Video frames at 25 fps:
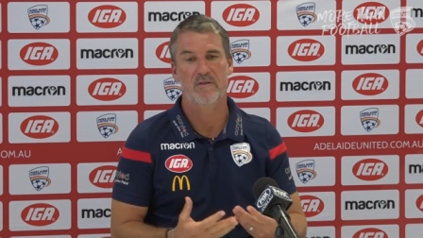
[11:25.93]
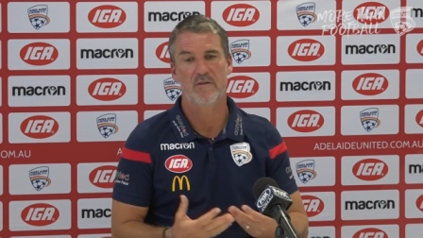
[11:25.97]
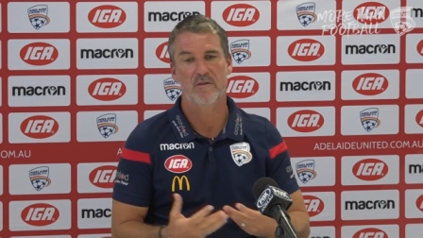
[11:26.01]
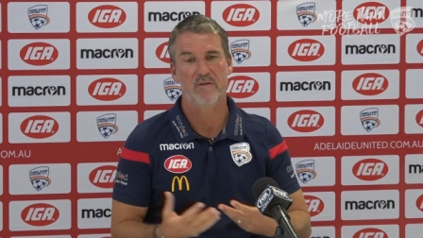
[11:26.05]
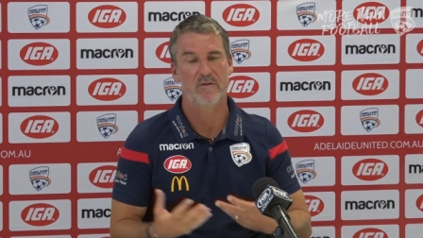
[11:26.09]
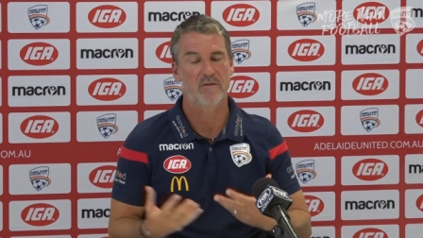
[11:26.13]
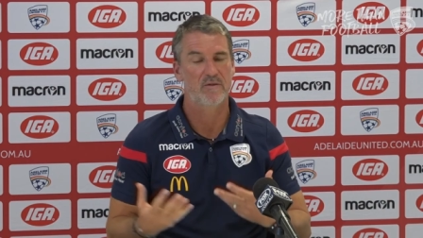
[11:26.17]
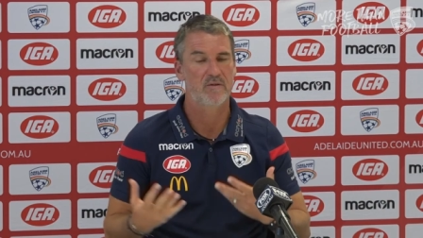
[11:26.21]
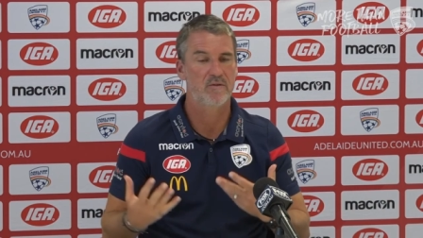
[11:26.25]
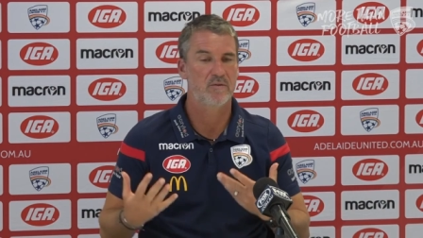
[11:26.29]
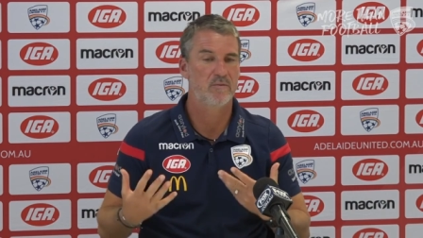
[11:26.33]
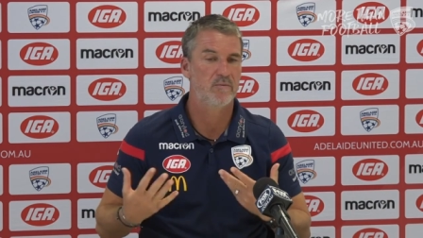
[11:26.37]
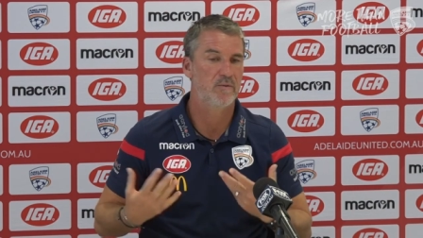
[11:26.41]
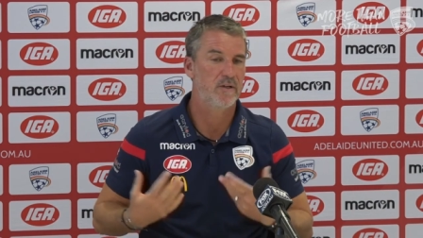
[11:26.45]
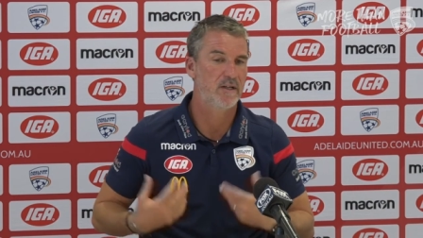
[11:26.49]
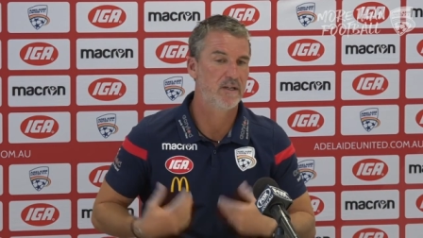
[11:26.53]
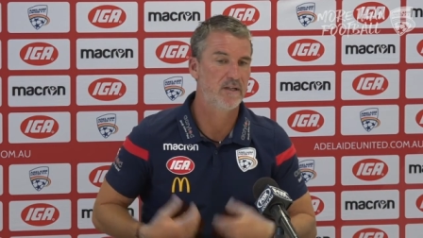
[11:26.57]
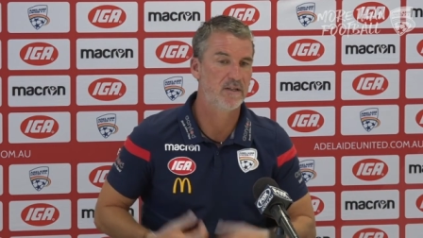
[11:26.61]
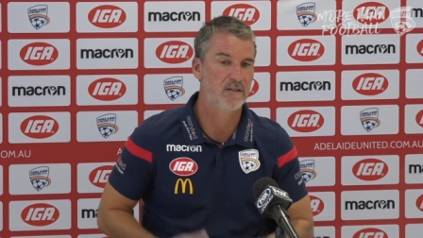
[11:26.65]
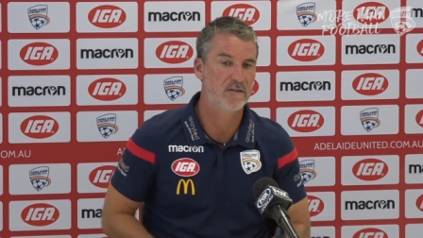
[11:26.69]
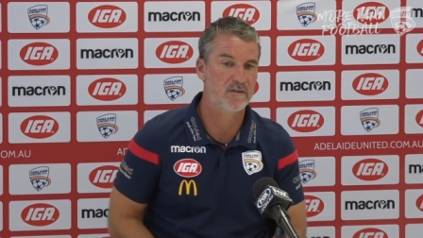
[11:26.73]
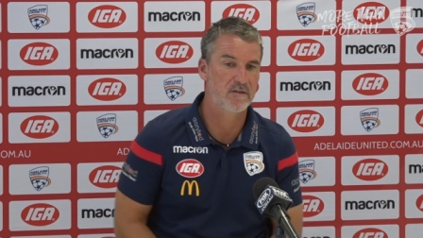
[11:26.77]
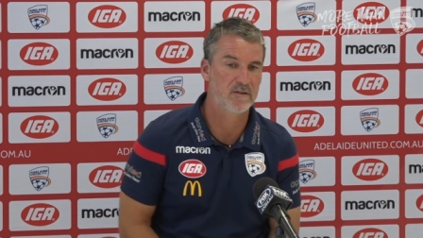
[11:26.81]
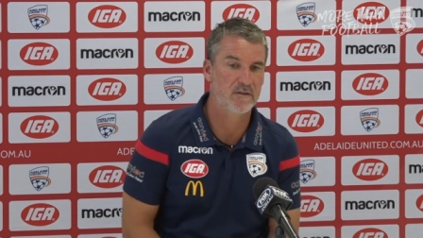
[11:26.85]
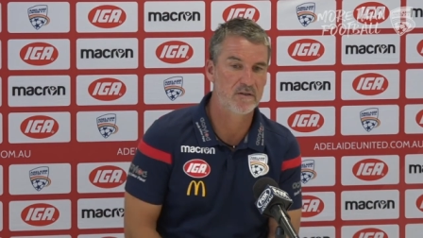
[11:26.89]
to
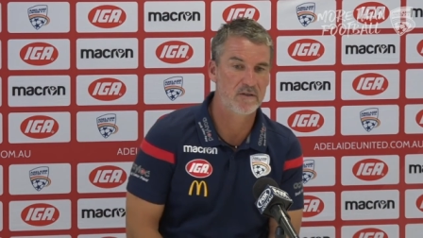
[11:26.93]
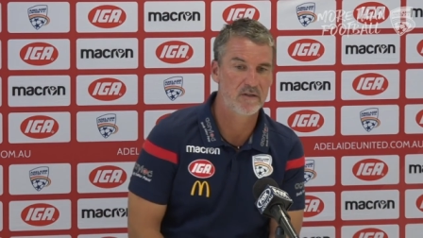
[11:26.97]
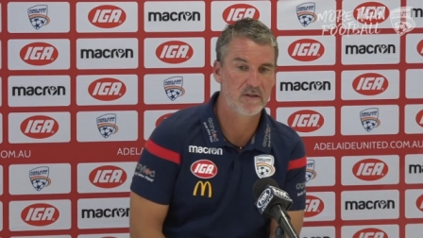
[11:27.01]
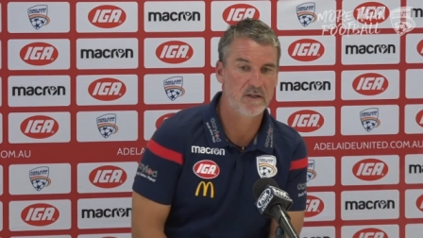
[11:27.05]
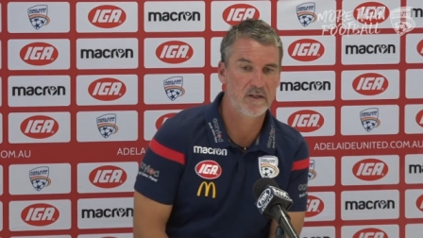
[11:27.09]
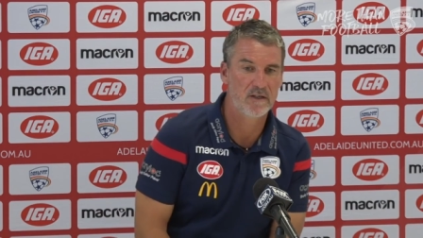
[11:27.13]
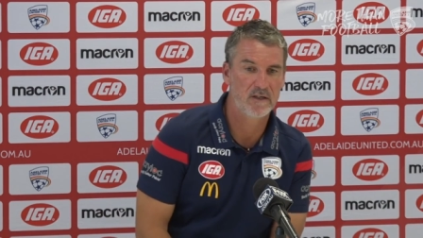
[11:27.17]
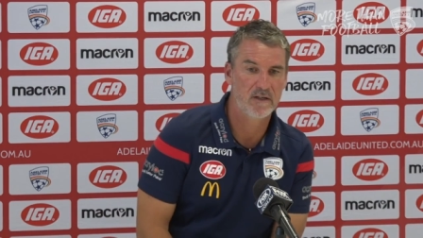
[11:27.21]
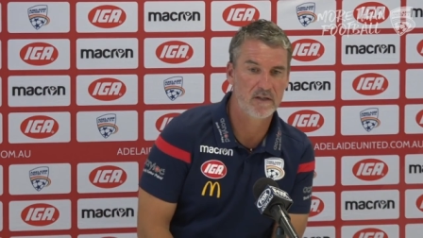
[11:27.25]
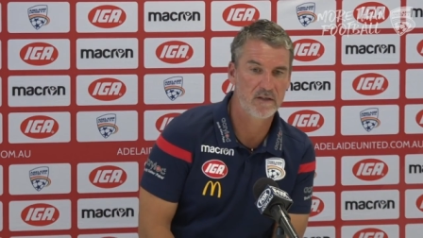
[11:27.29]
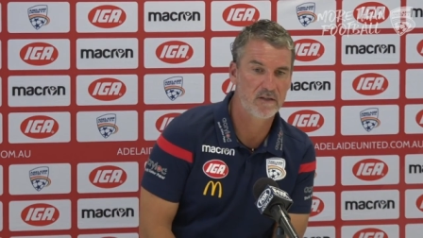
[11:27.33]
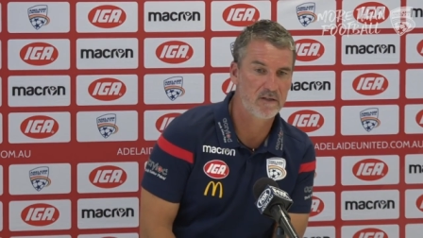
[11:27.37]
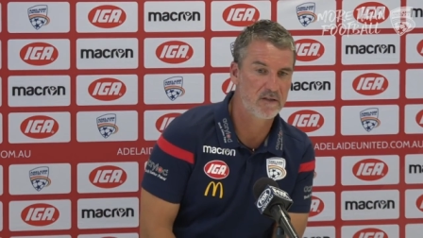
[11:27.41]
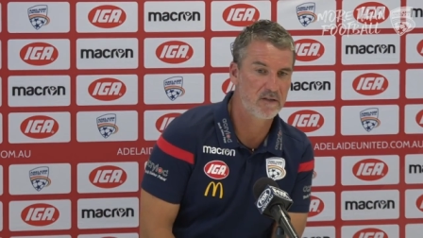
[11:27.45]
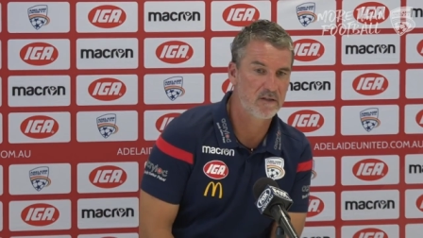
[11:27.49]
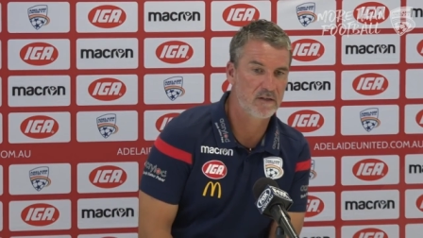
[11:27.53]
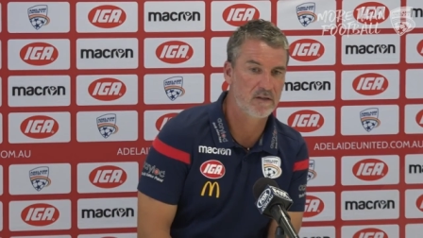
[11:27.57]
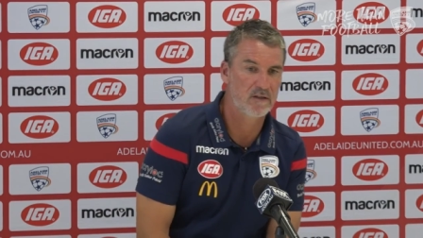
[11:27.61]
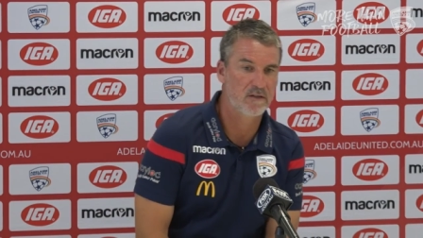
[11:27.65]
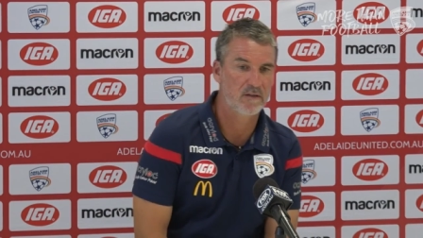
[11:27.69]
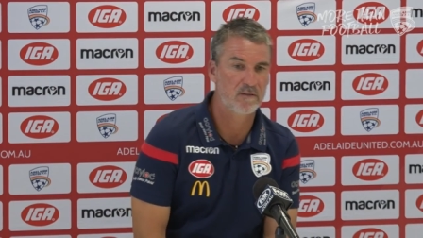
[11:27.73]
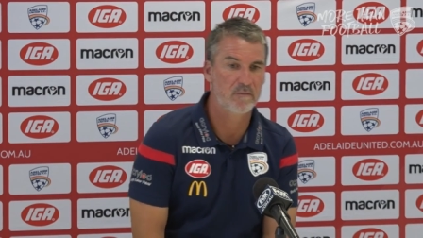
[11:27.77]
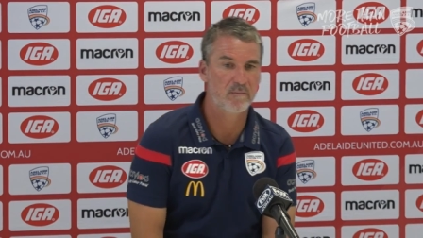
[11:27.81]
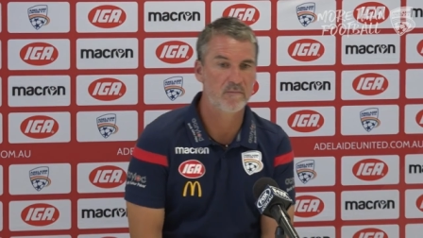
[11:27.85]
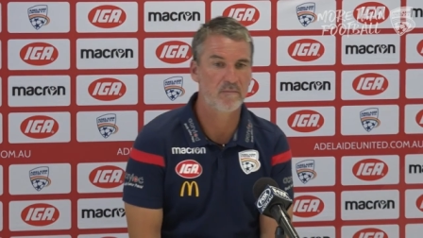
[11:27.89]
wait
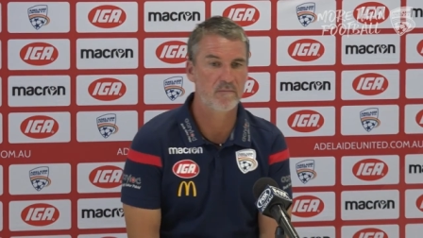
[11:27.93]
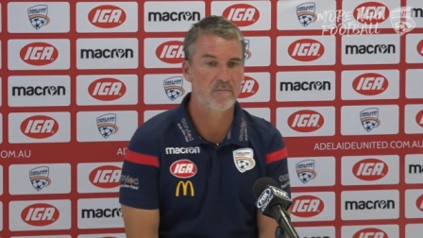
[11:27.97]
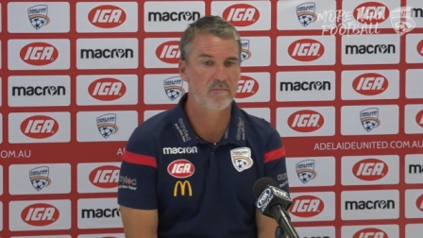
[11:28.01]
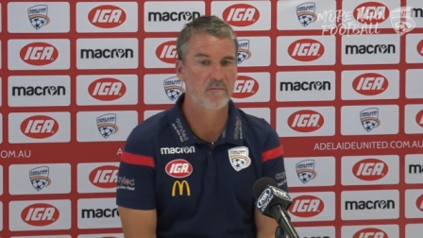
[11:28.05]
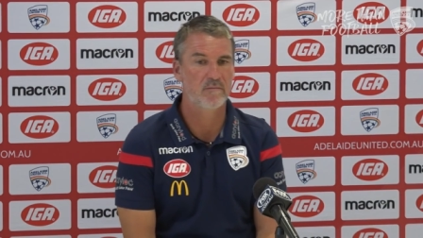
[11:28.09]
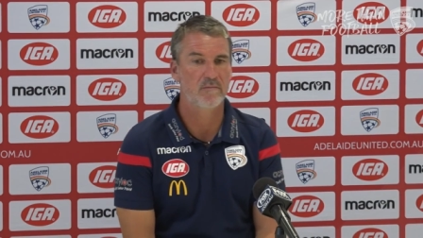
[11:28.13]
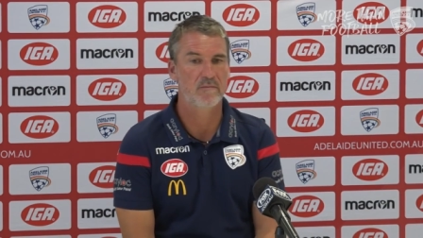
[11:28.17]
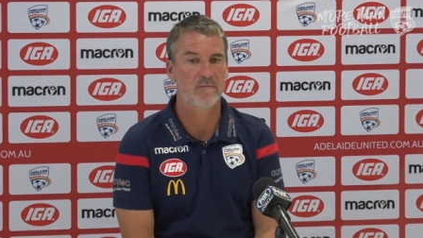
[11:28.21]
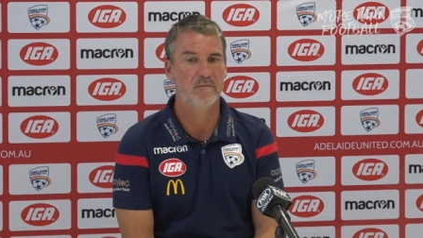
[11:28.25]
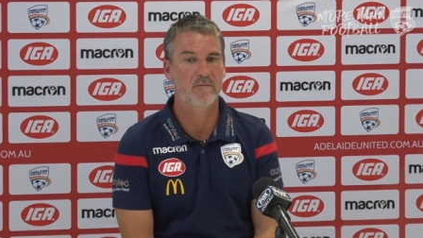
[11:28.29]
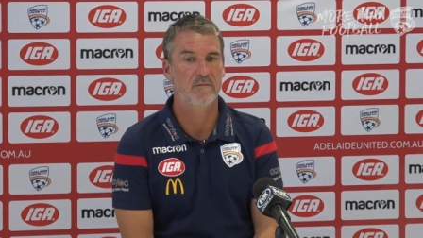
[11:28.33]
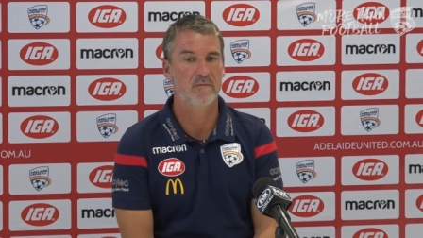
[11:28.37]
to